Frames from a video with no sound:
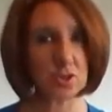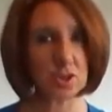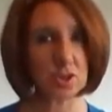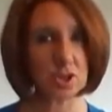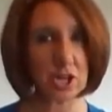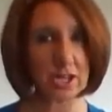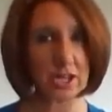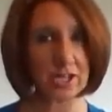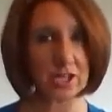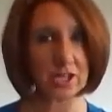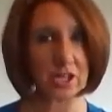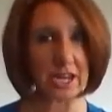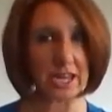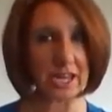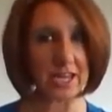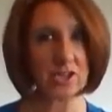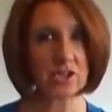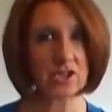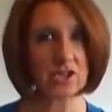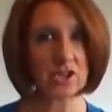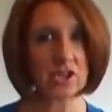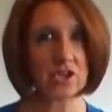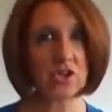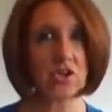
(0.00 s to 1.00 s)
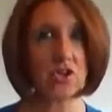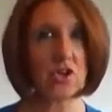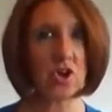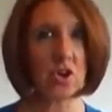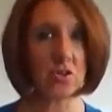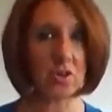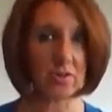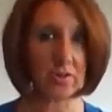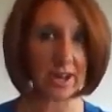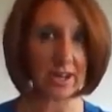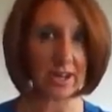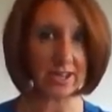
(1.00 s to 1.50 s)
ejaculation
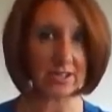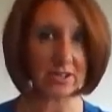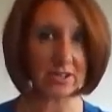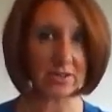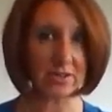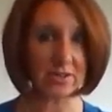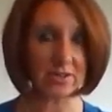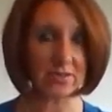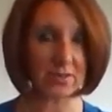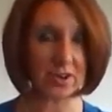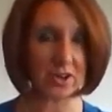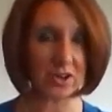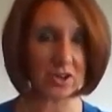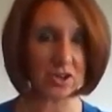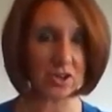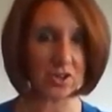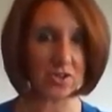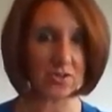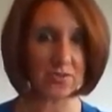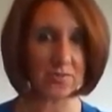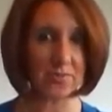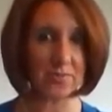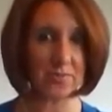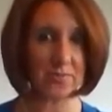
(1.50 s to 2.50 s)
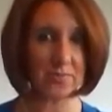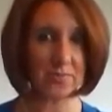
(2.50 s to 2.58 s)
or erectile dysfunction,